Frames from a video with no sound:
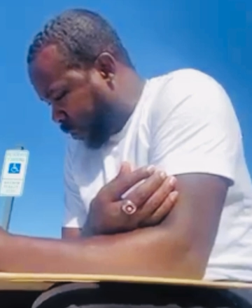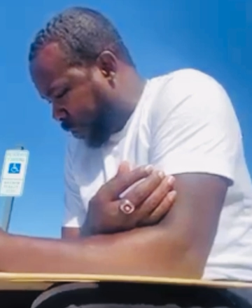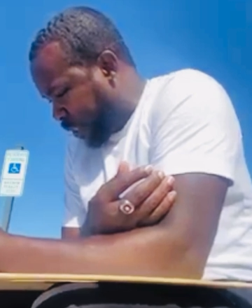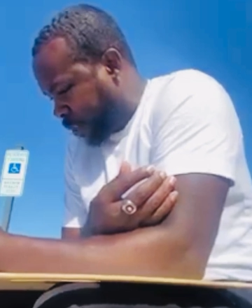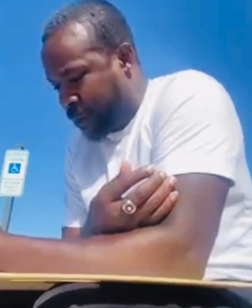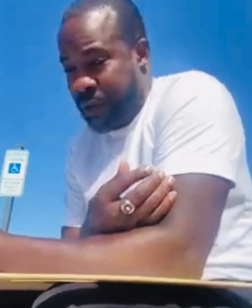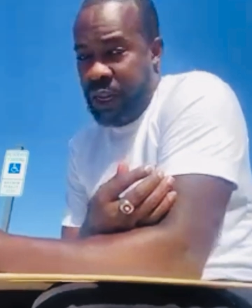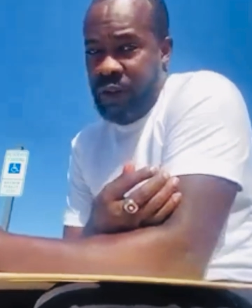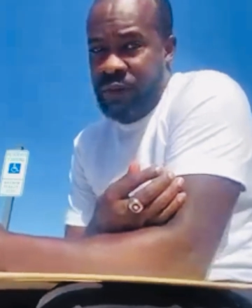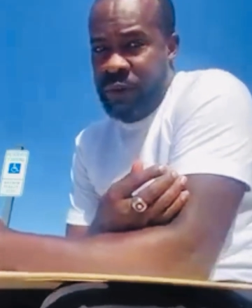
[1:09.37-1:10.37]
you know, we wouldn't
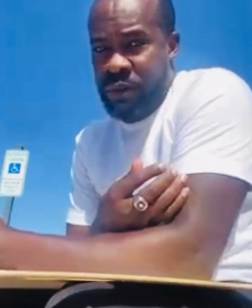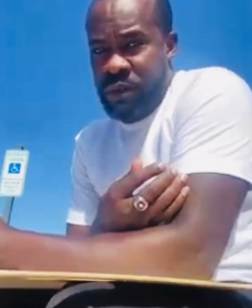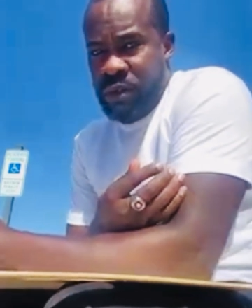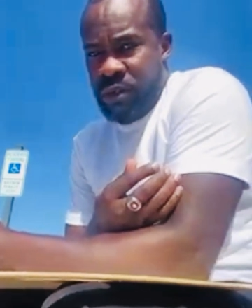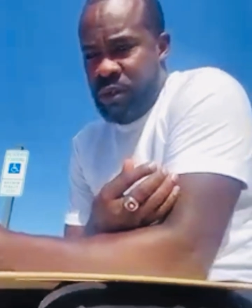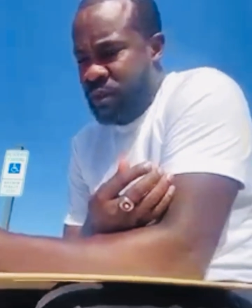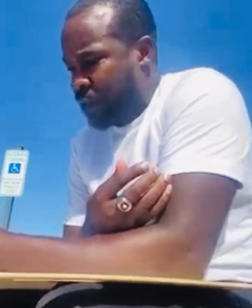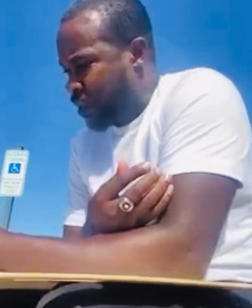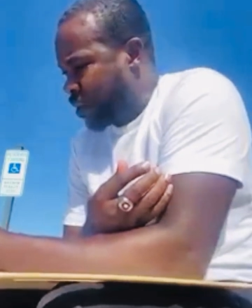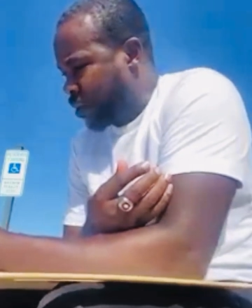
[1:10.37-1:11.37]
have a
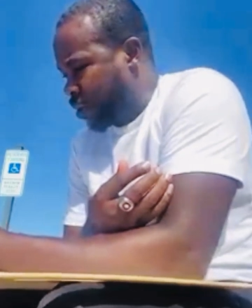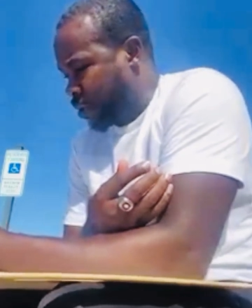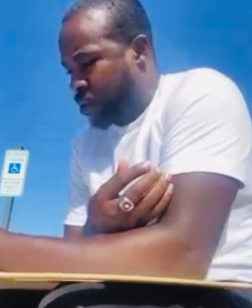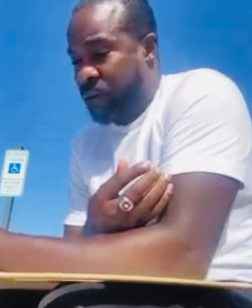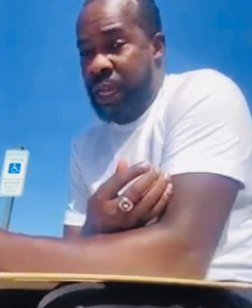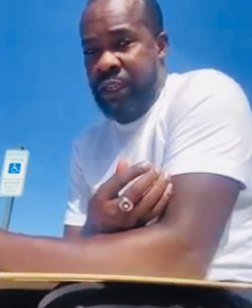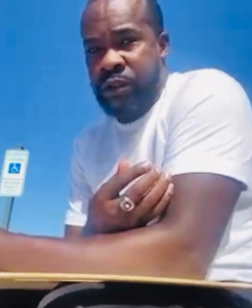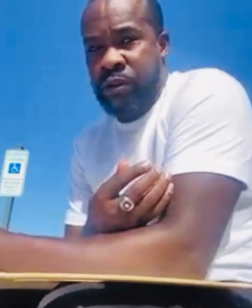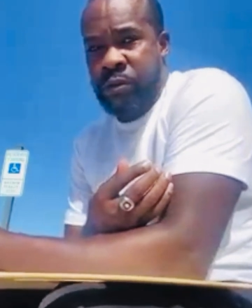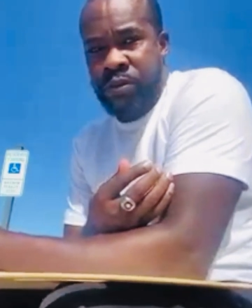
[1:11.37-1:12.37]
a little nice
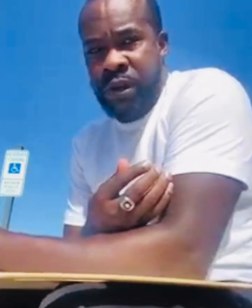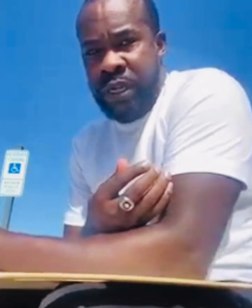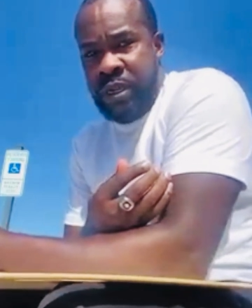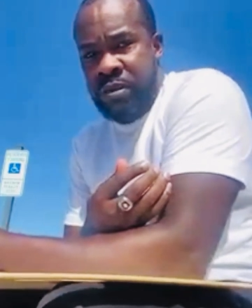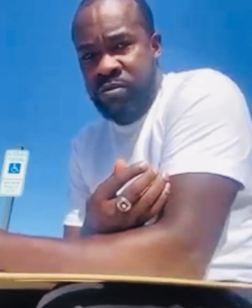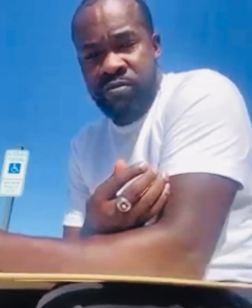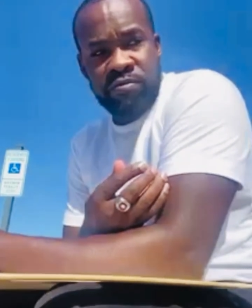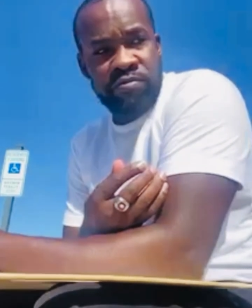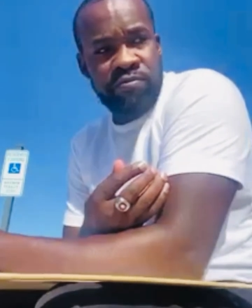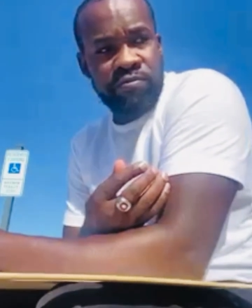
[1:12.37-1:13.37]
little pretty
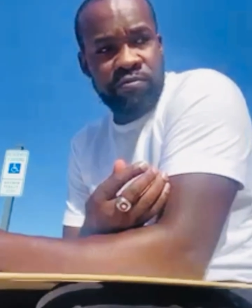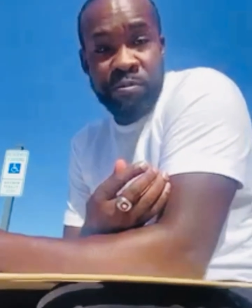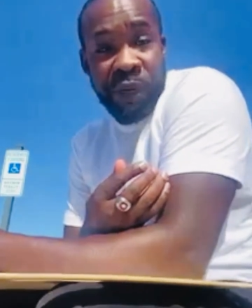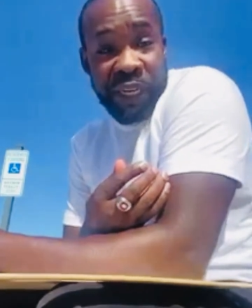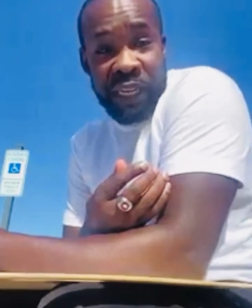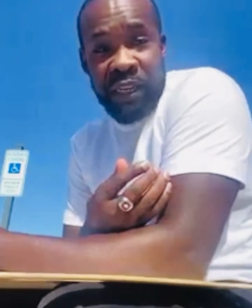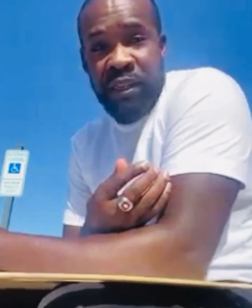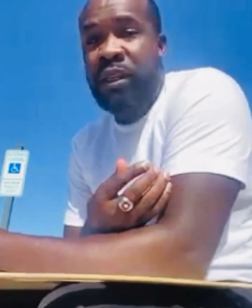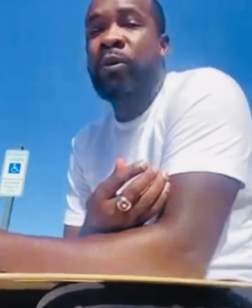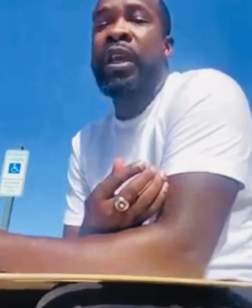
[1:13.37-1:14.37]
bucket.
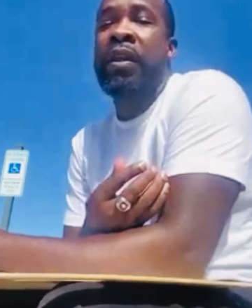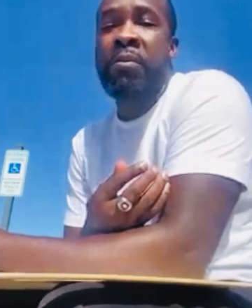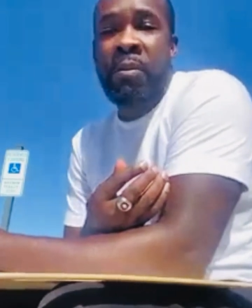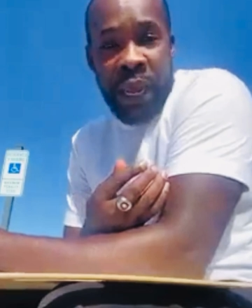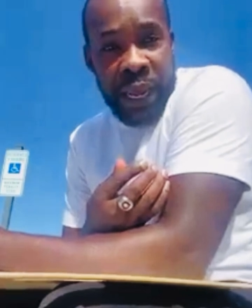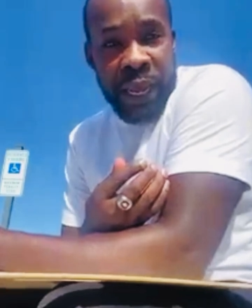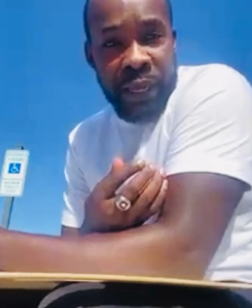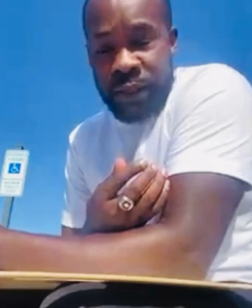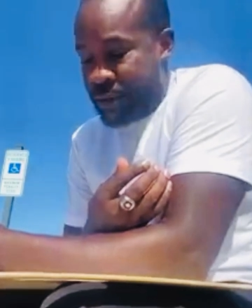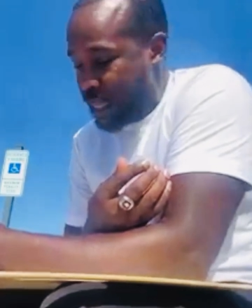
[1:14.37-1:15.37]
No, we had a bag,
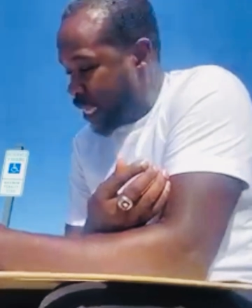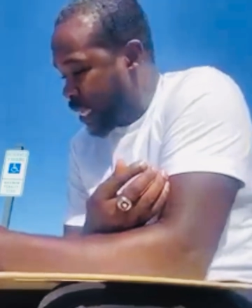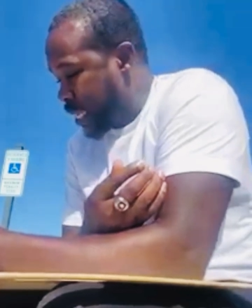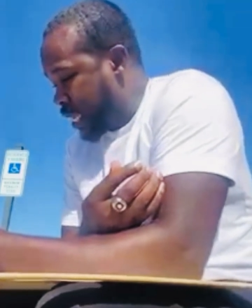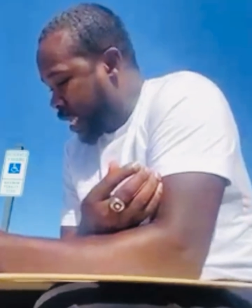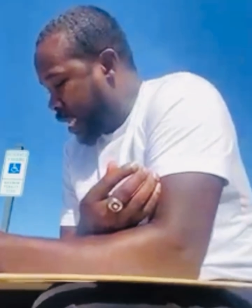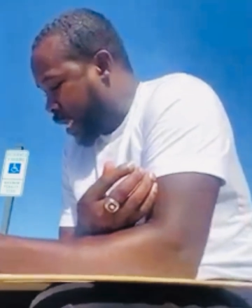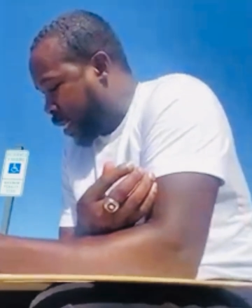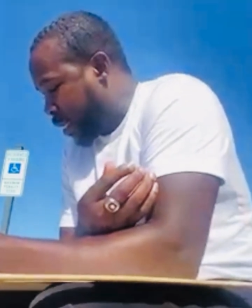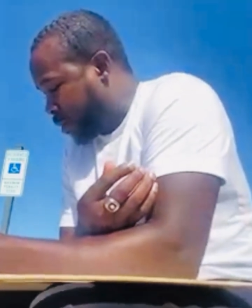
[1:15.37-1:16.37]

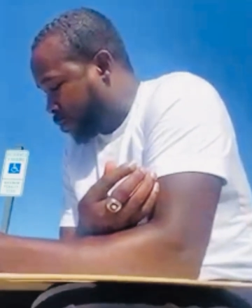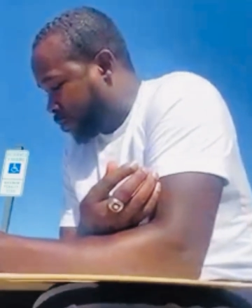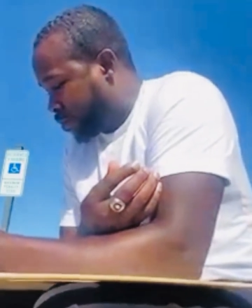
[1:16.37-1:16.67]
and um,